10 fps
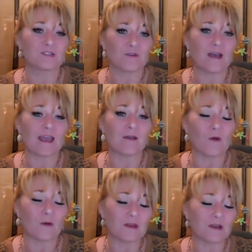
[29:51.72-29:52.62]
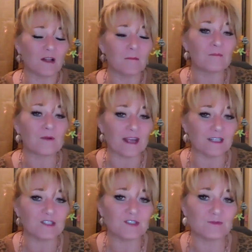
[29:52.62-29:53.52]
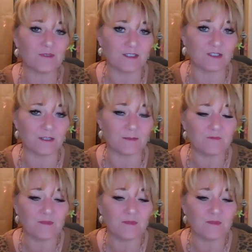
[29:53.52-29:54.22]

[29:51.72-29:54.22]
to what we call a branch director.